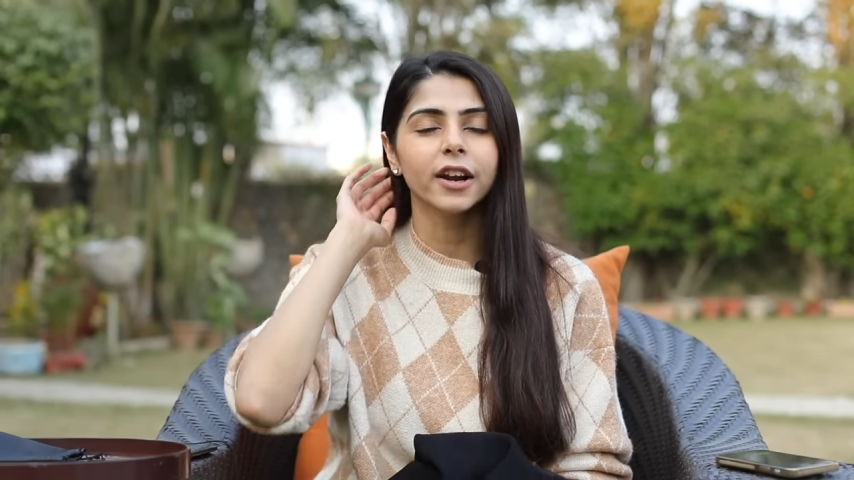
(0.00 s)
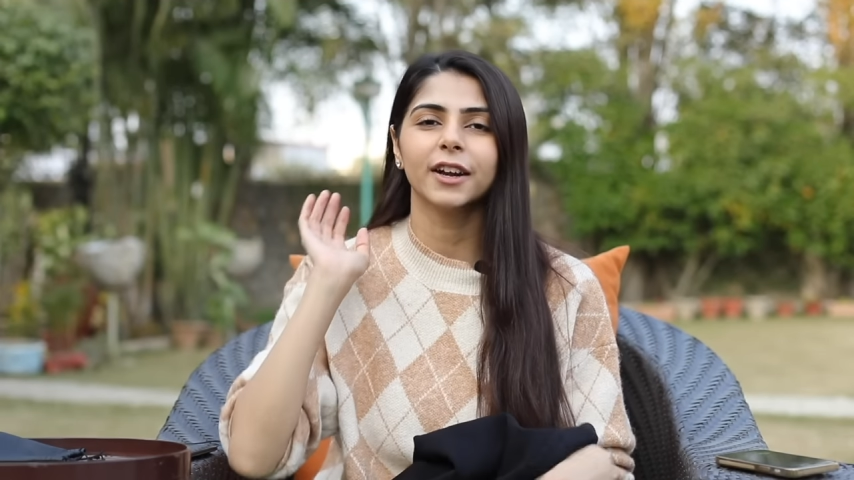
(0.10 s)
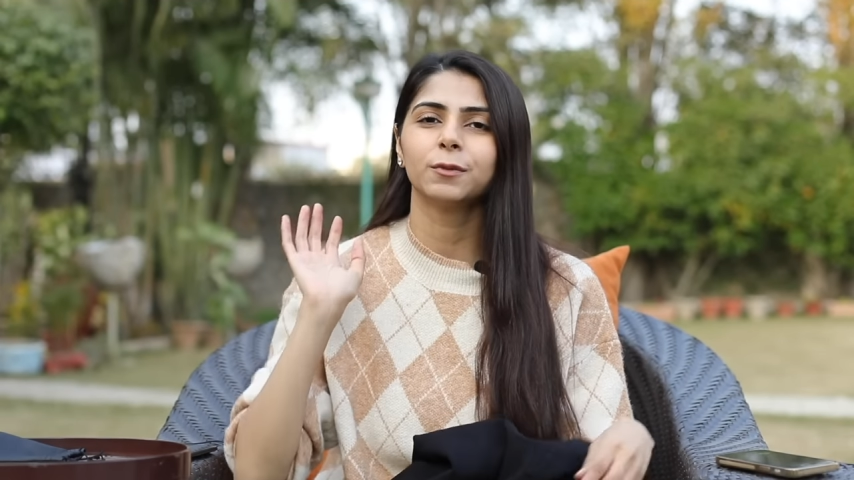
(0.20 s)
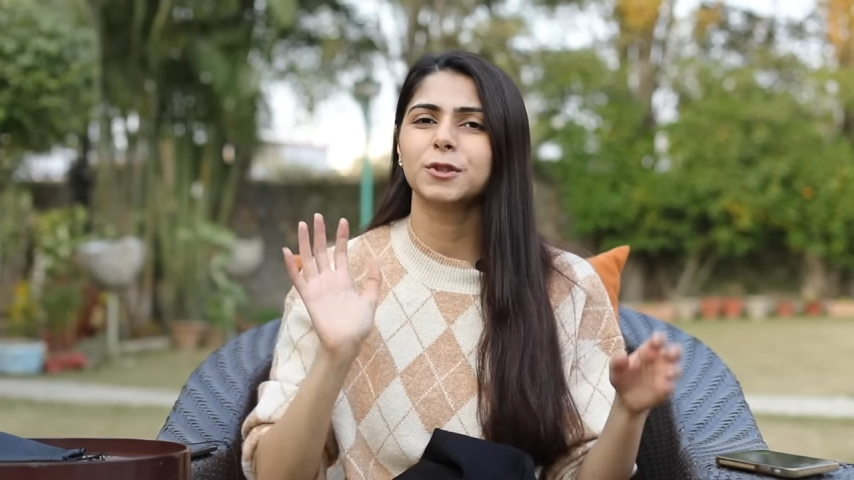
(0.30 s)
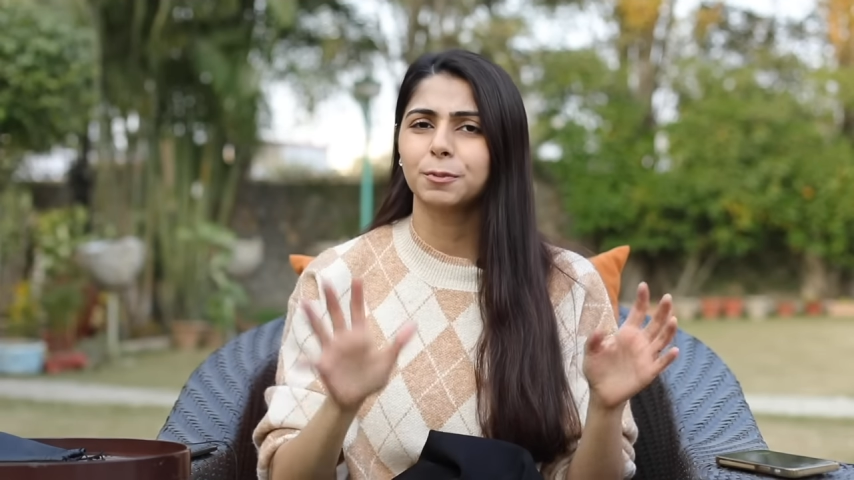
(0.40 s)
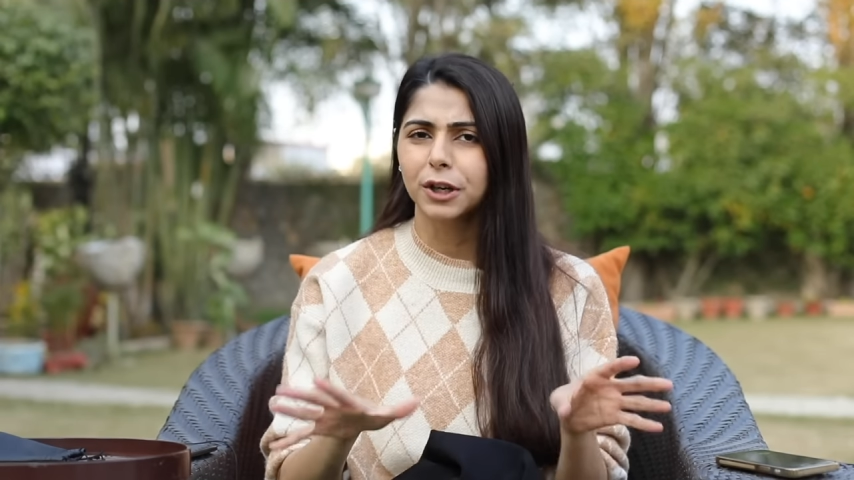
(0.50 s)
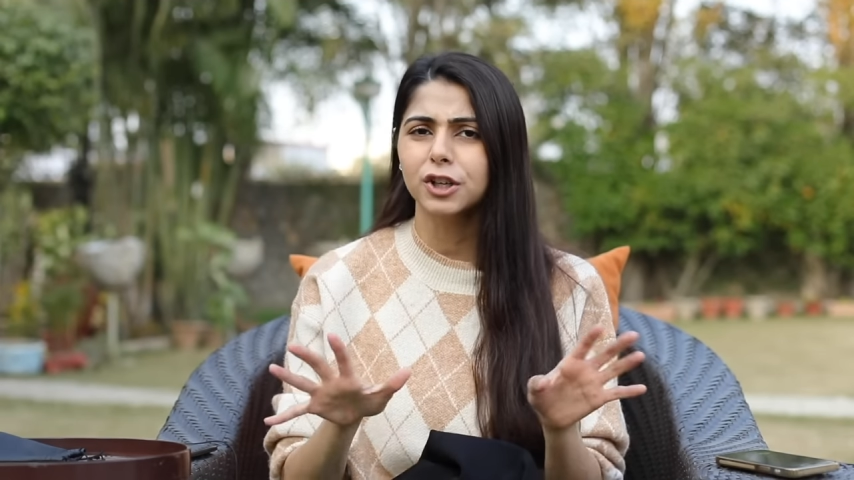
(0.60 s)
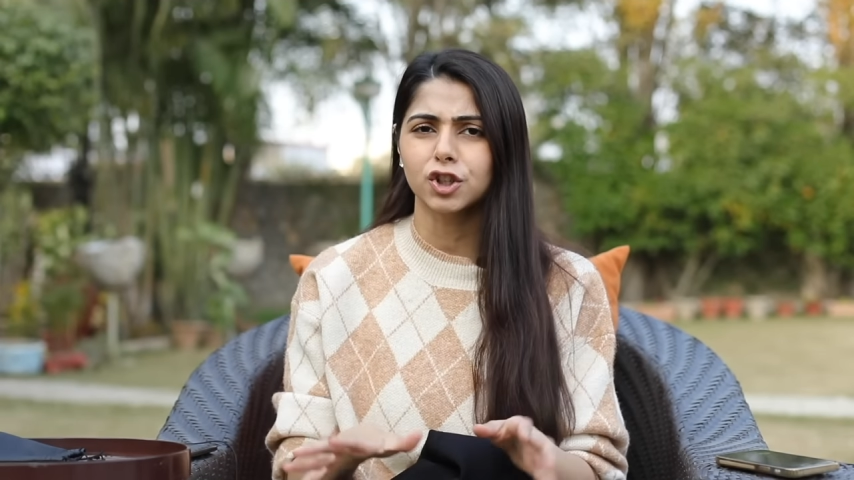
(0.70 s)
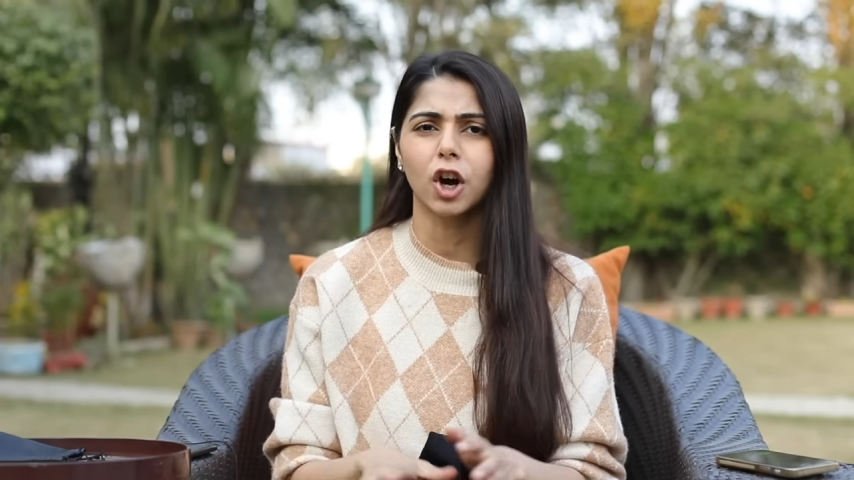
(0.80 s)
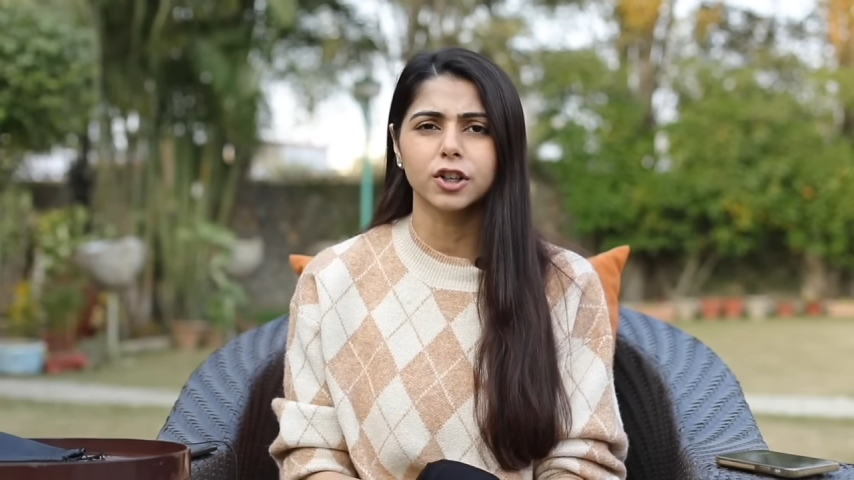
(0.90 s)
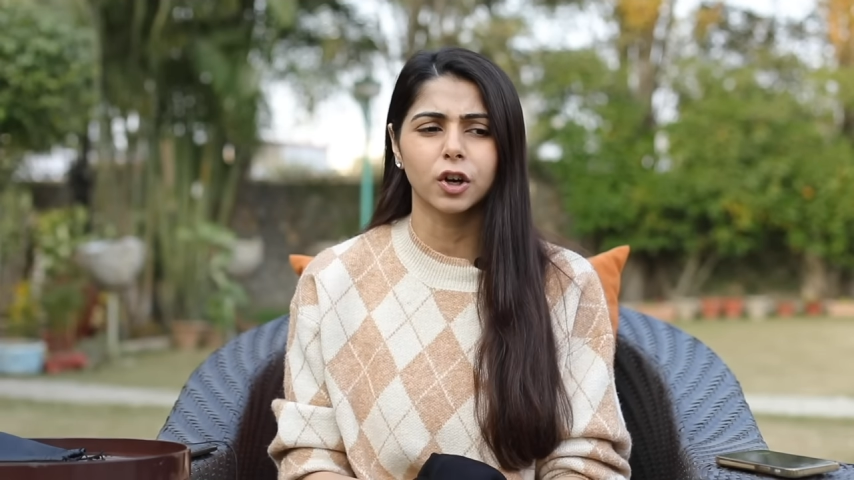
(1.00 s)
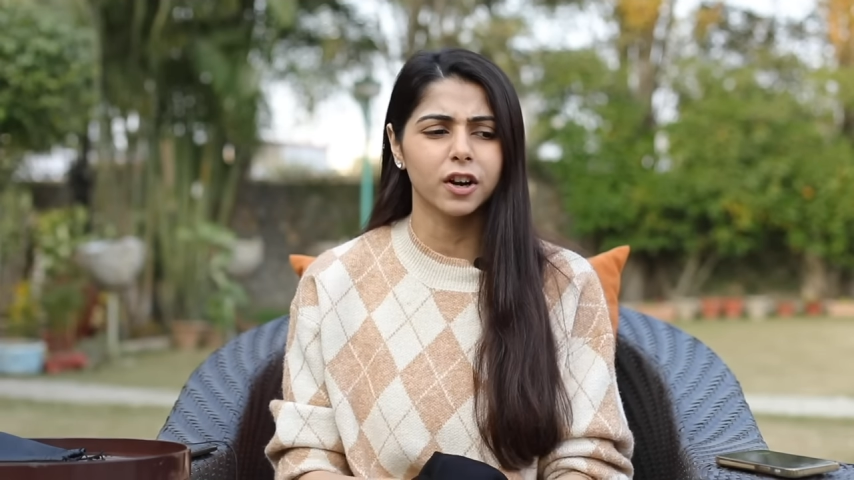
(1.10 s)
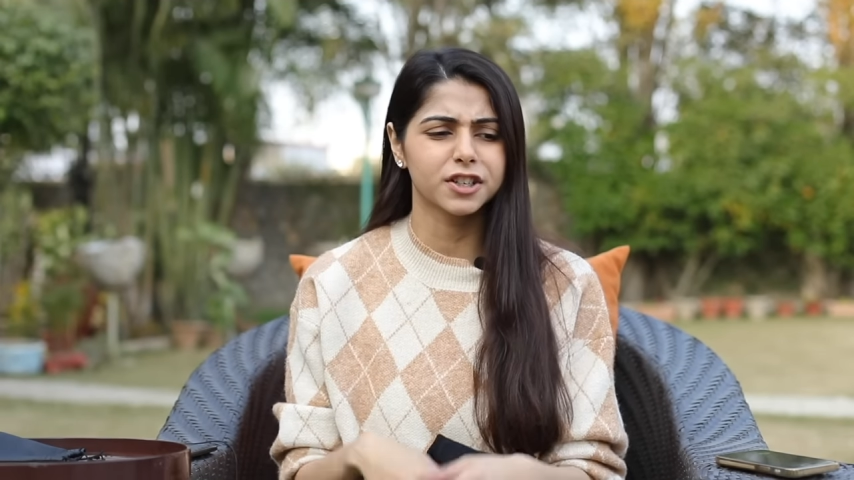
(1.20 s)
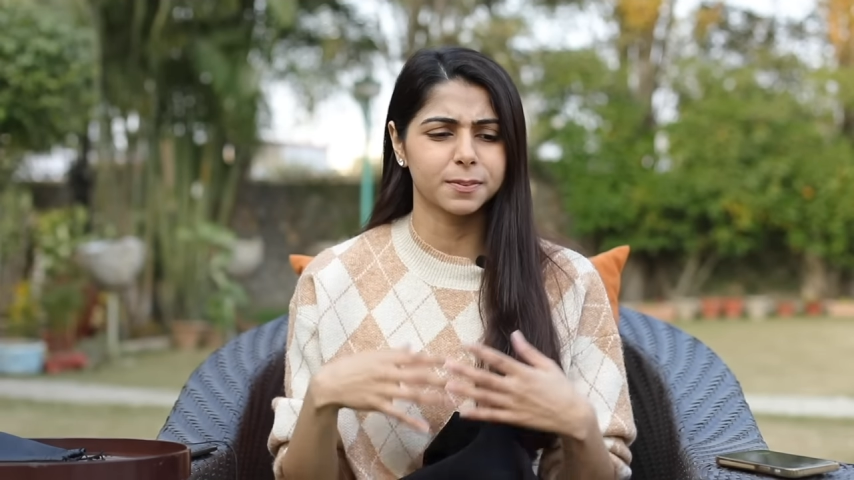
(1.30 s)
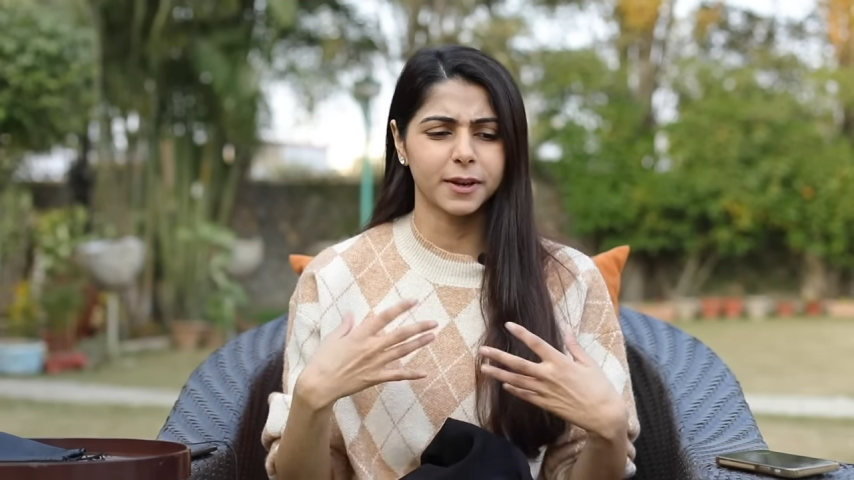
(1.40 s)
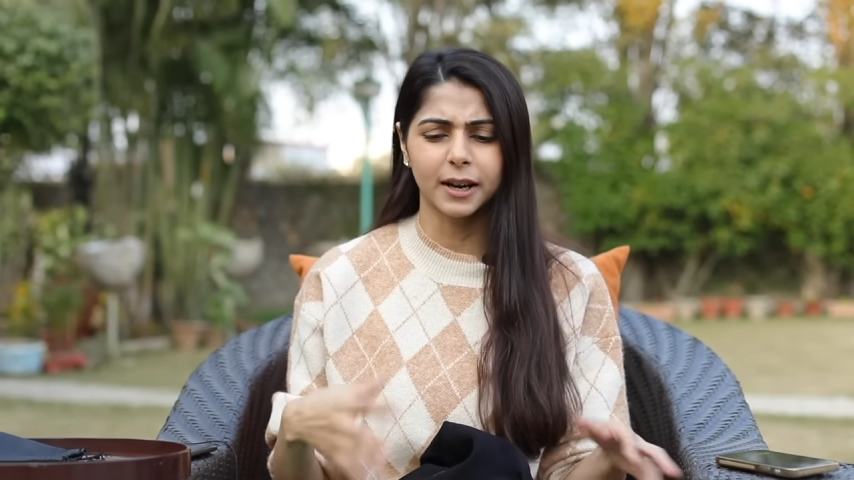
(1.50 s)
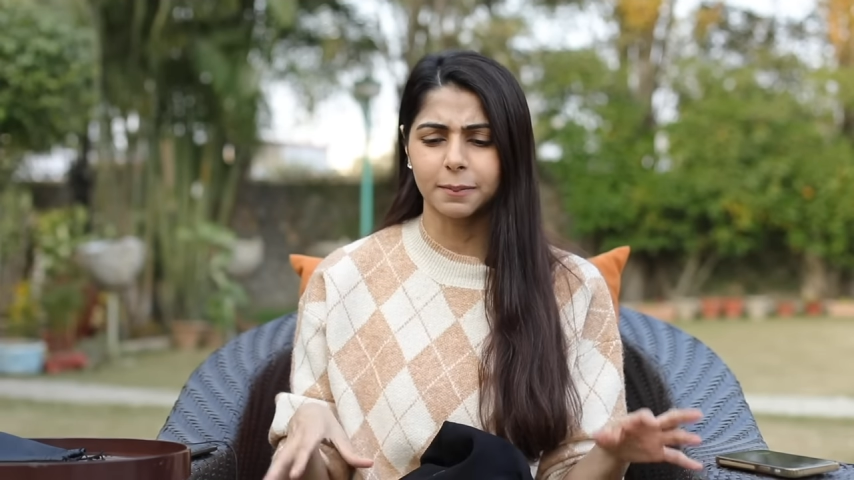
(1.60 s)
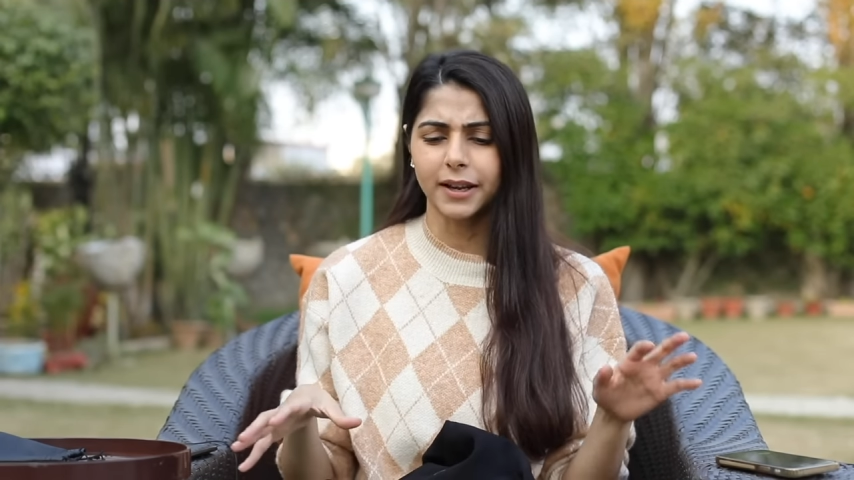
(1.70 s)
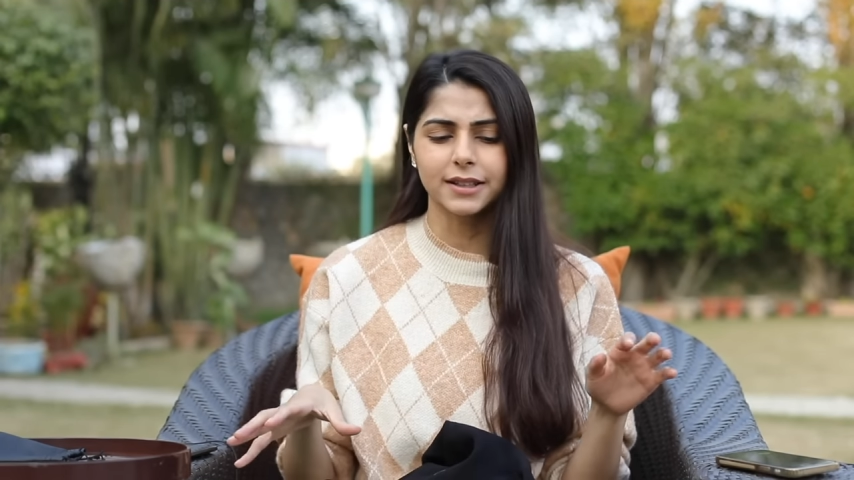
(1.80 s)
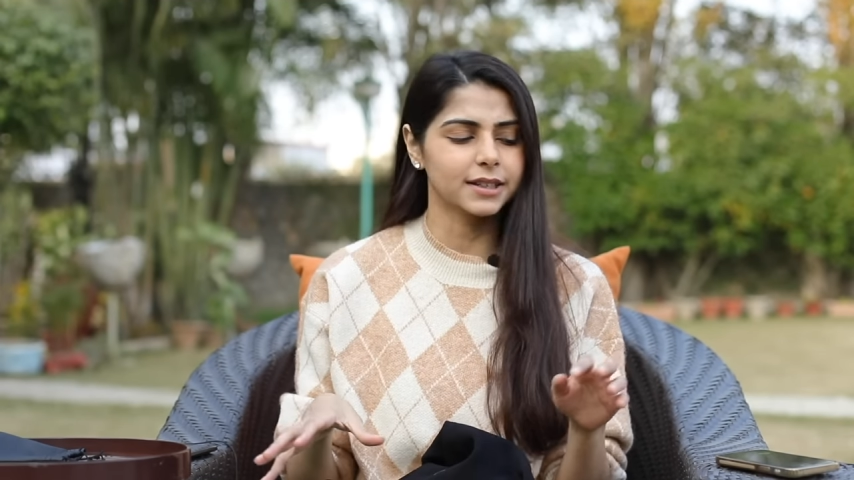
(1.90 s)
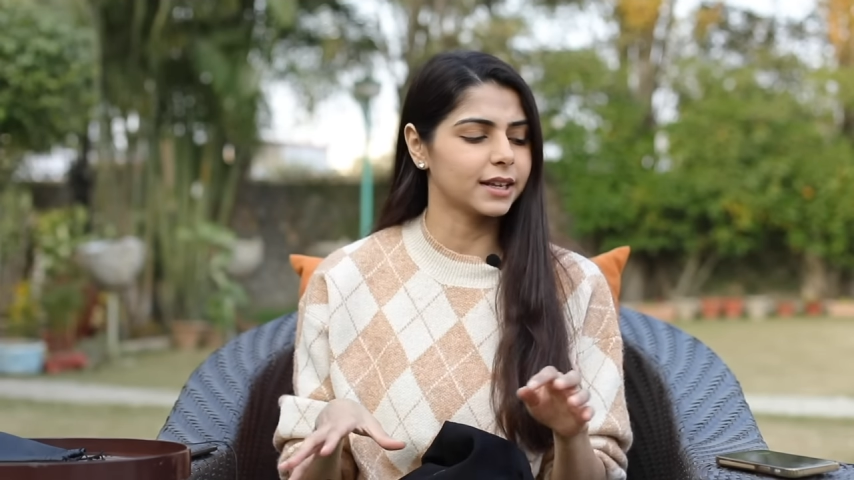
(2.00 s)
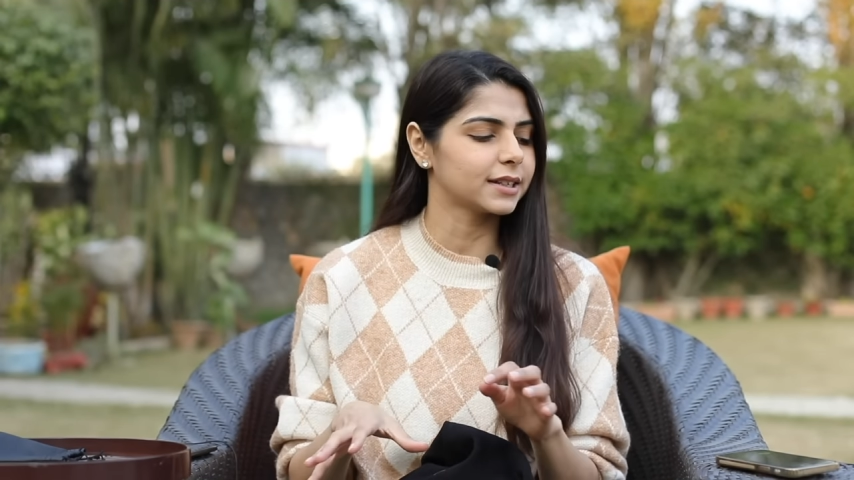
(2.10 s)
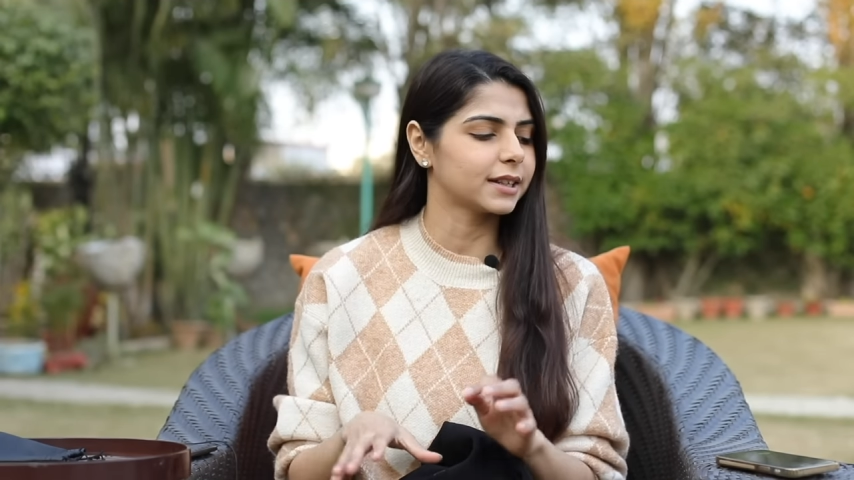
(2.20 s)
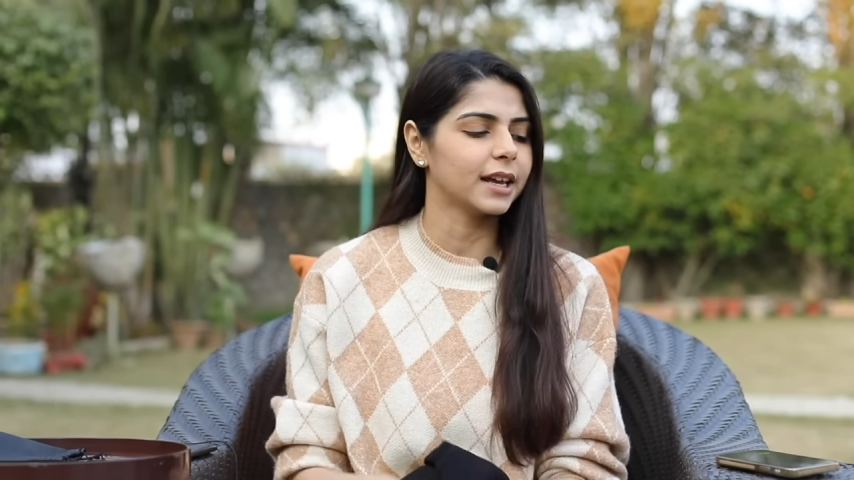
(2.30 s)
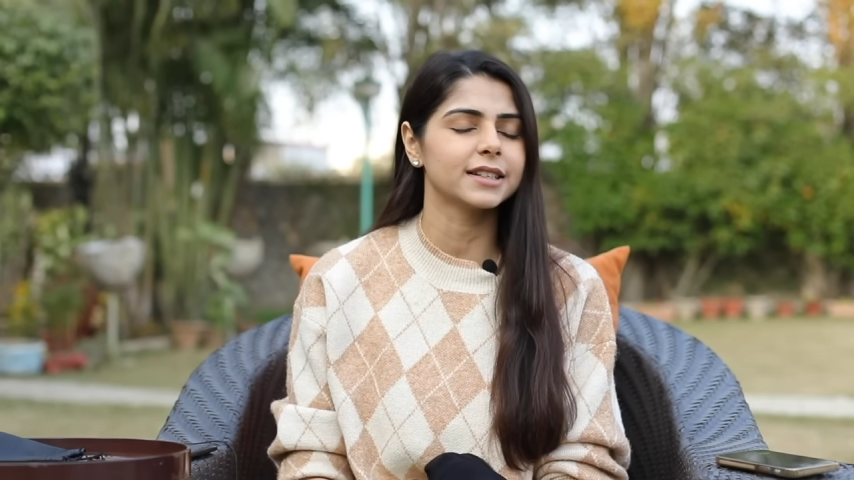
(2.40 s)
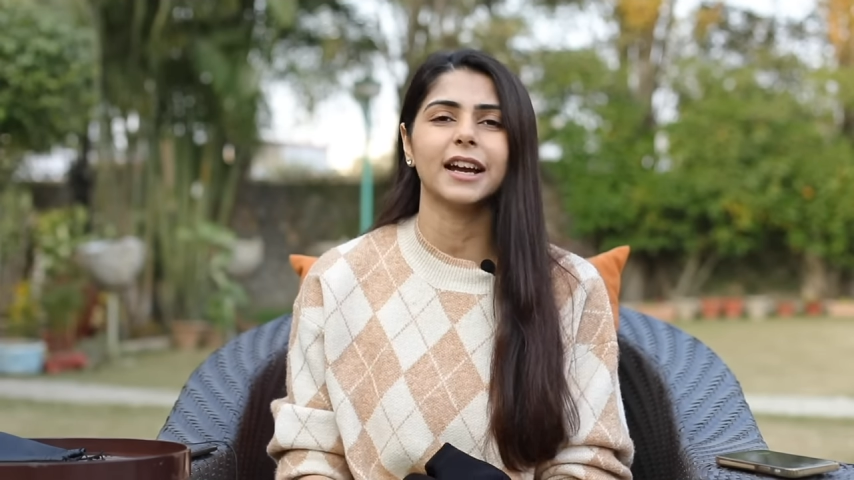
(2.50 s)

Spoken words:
It was a pretty short haul, just picked up like 6 things.